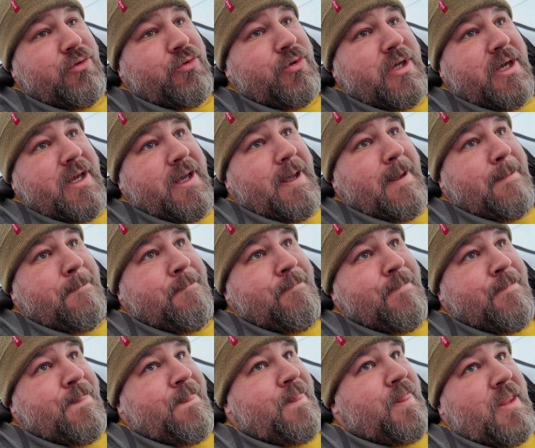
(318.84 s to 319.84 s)
UK
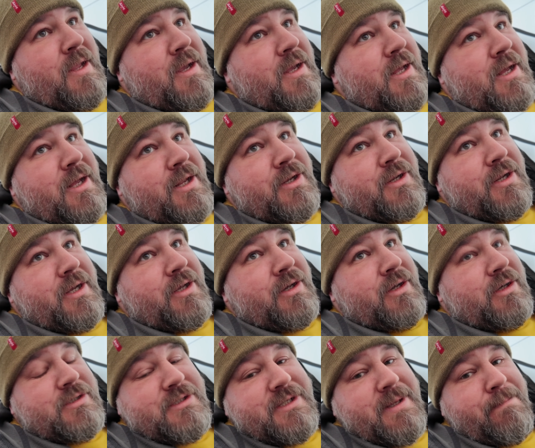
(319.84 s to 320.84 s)
and it
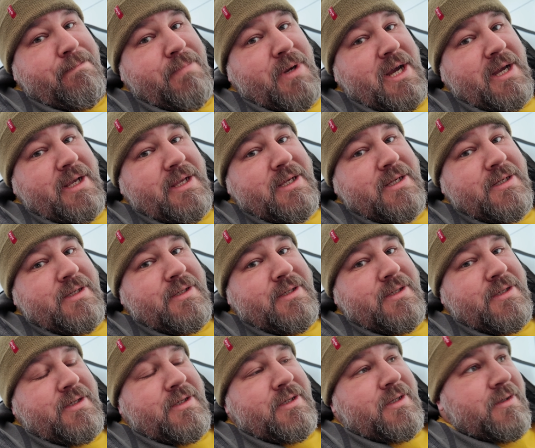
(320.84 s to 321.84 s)
got sent back
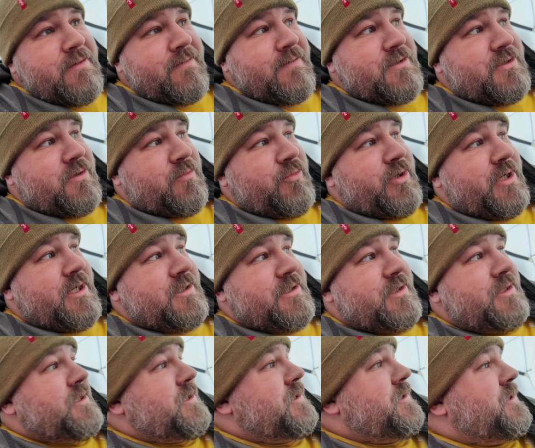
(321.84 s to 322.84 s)
for some
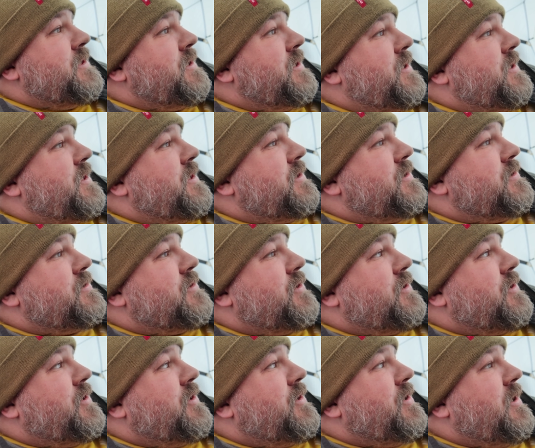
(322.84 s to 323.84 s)
reason.
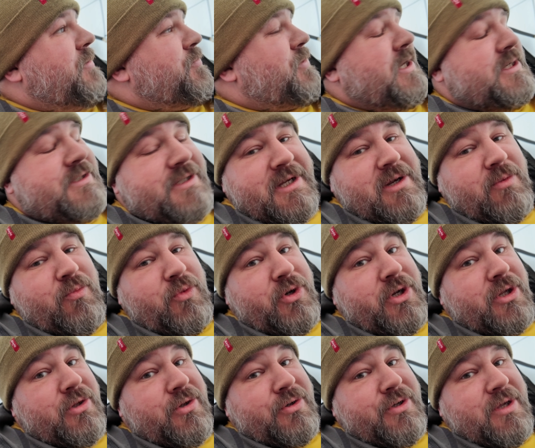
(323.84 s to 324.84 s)
So I'm guessing I'm one of
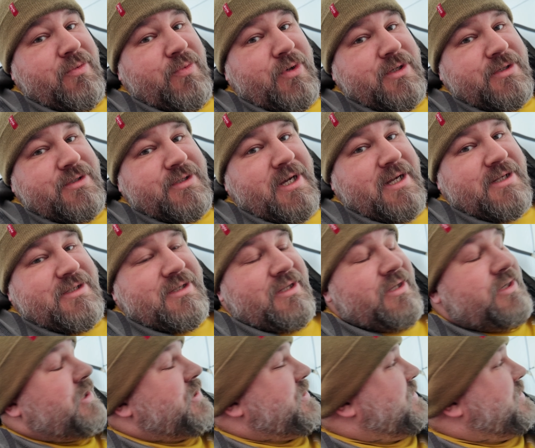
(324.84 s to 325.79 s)
the lucky ones that actually got